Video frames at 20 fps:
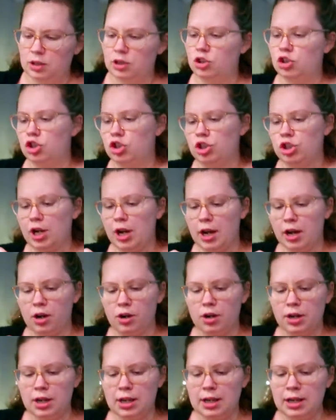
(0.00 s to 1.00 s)

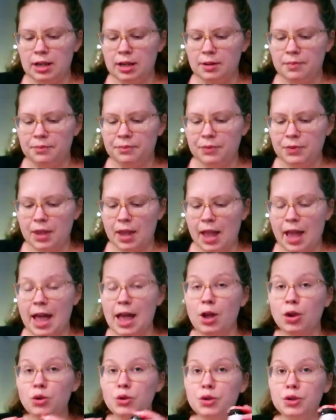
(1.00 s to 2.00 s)
Cherry
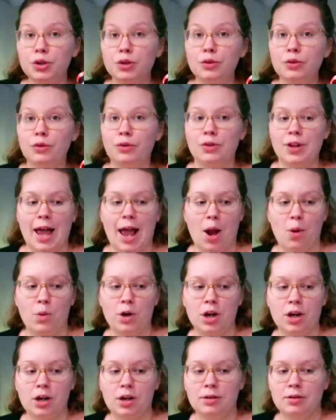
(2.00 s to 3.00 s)

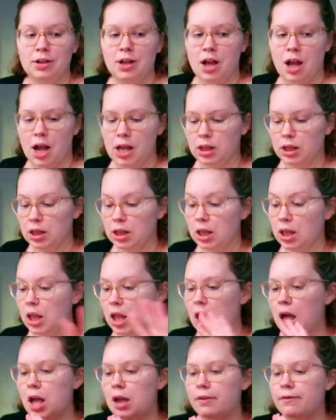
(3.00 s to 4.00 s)
elderflower. I
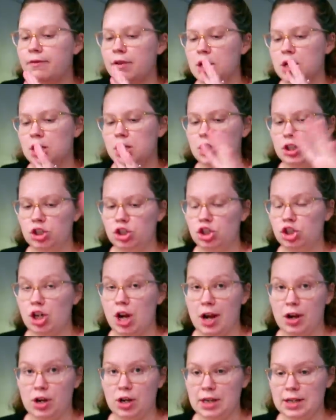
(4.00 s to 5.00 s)
love
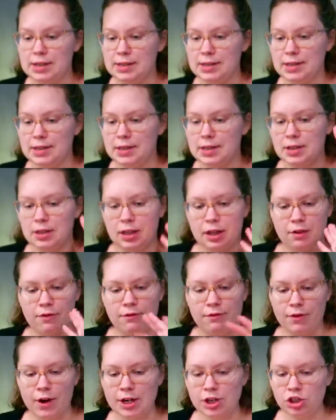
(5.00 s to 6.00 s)
cherries, like
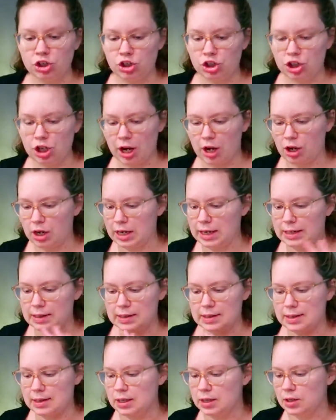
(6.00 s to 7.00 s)
fresh
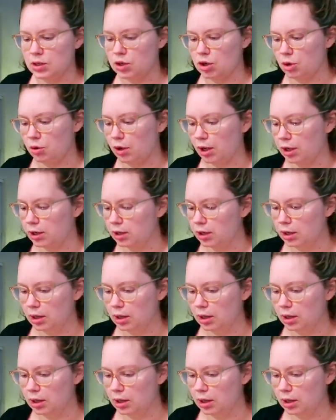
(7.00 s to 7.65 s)
cherries, so good.